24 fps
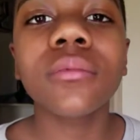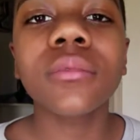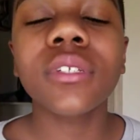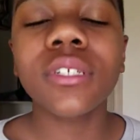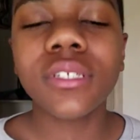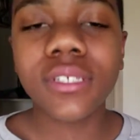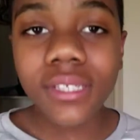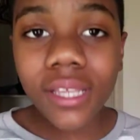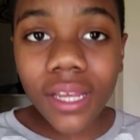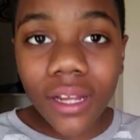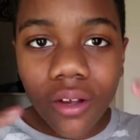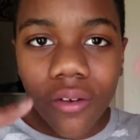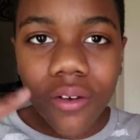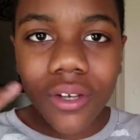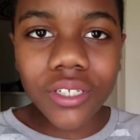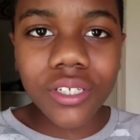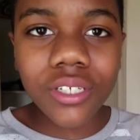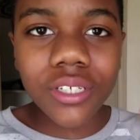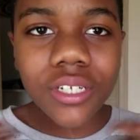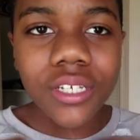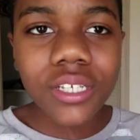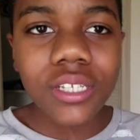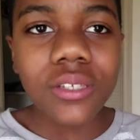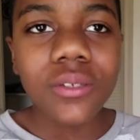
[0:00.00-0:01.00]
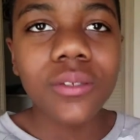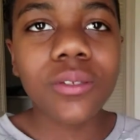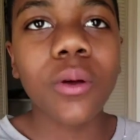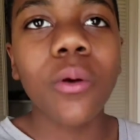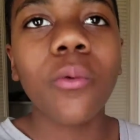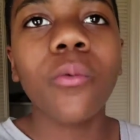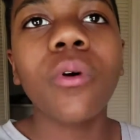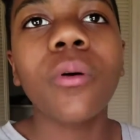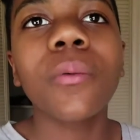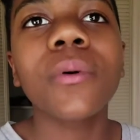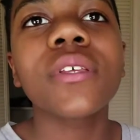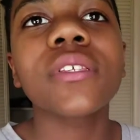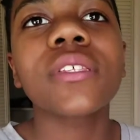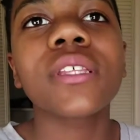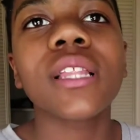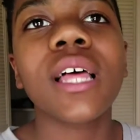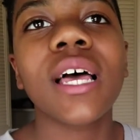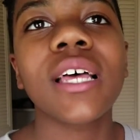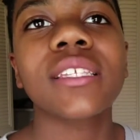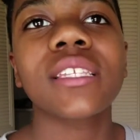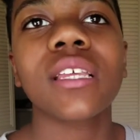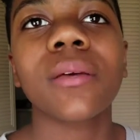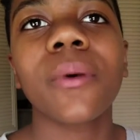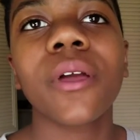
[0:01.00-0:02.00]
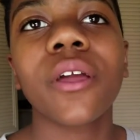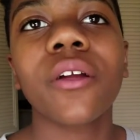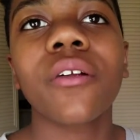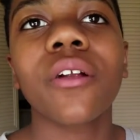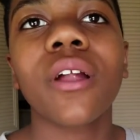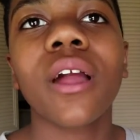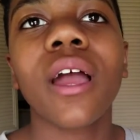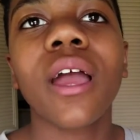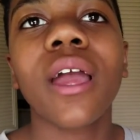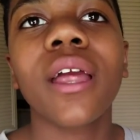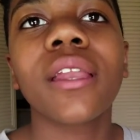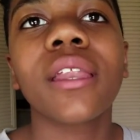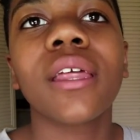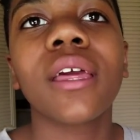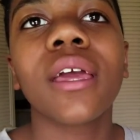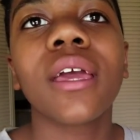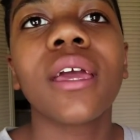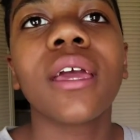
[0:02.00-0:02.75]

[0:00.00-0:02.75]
The second question is, when was the last time I cried?